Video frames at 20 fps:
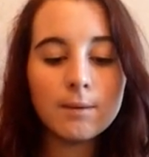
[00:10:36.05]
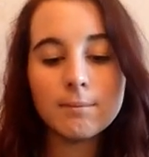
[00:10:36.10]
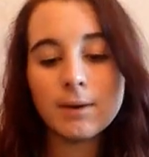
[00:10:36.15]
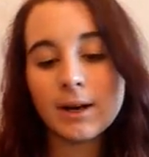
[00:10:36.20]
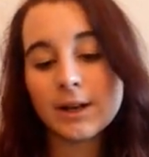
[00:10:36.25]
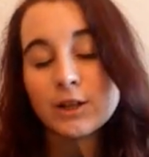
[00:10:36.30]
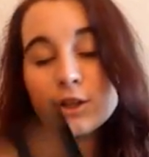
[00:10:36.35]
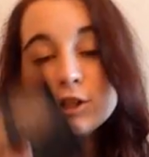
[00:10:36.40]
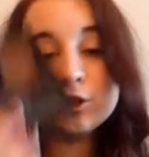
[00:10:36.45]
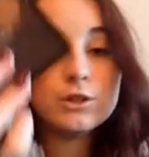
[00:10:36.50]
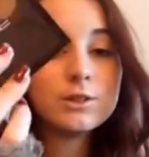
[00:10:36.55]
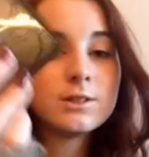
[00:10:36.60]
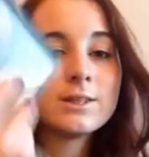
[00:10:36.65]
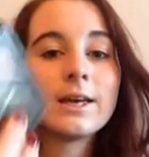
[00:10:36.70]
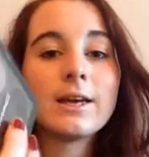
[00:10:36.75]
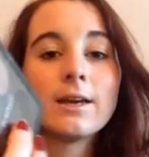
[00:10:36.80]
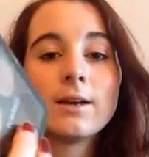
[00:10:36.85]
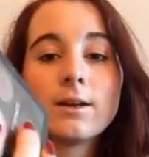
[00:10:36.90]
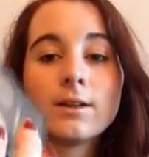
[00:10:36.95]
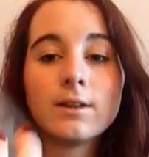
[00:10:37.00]
I can use
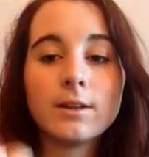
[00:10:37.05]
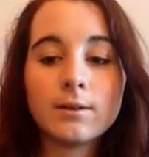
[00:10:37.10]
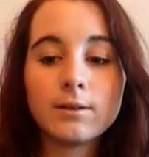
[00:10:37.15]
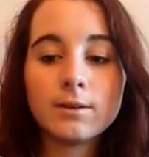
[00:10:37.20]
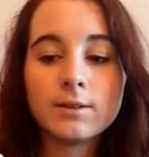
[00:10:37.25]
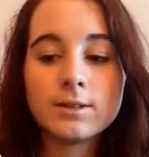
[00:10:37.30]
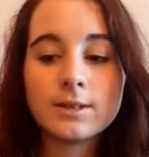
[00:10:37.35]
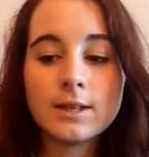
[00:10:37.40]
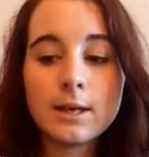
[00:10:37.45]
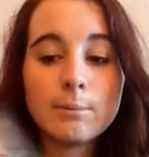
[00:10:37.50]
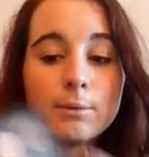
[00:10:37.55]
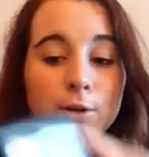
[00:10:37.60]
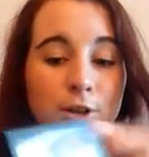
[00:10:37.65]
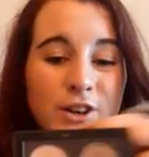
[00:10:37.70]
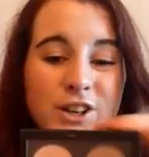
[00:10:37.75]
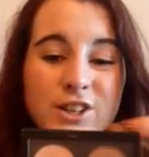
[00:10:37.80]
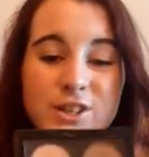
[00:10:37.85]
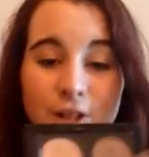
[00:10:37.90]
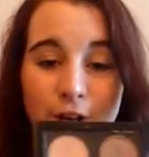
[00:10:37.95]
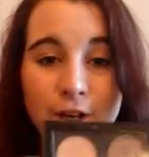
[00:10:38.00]
Sable
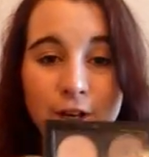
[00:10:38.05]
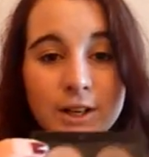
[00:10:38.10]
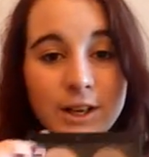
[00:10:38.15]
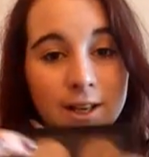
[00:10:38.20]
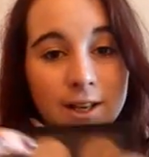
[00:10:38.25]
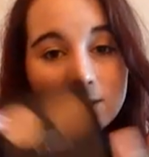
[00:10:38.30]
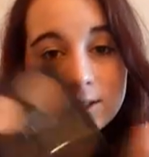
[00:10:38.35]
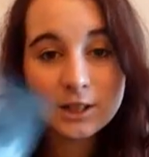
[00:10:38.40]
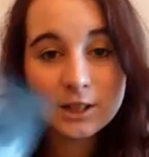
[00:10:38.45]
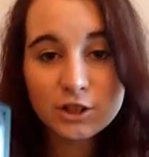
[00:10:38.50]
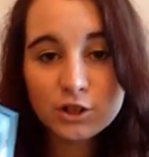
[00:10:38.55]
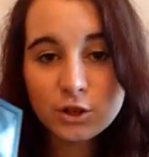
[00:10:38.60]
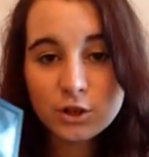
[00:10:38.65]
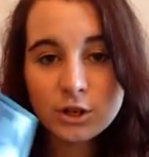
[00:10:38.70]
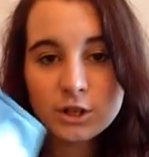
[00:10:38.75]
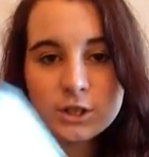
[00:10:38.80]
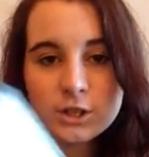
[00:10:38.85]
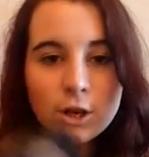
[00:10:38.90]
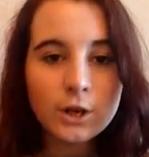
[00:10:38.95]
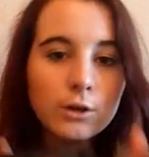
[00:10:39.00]
on its own, Naked Lunch on
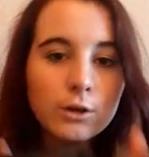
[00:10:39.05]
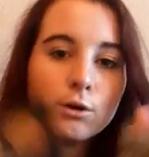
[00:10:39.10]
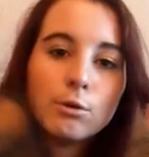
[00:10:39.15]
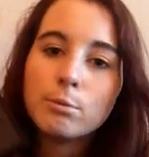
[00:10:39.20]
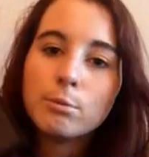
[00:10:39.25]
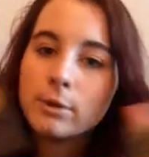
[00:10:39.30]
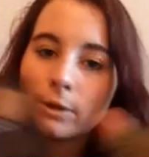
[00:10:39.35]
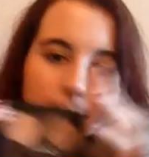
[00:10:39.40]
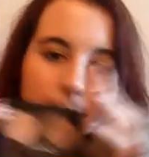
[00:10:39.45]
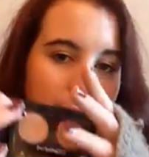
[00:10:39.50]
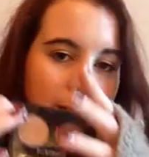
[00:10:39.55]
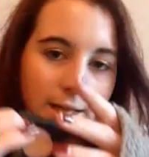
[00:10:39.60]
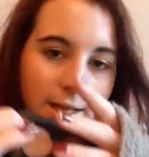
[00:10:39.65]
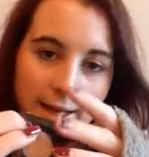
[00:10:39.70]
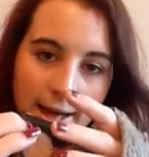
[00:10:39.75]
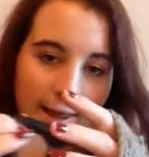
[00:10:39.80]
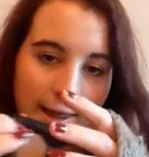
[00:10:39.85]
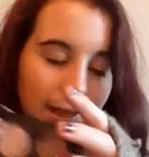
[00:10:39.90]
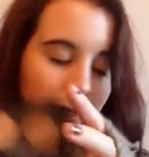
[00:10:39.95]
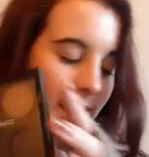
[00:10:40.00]
its own, or put them
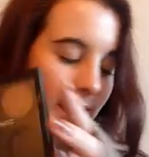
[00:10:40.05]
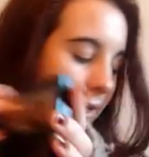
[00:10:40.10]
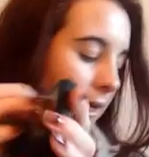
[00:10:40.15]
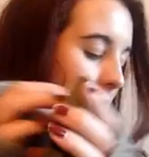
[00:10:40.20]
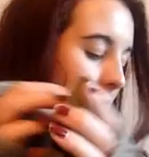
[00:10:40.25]
together,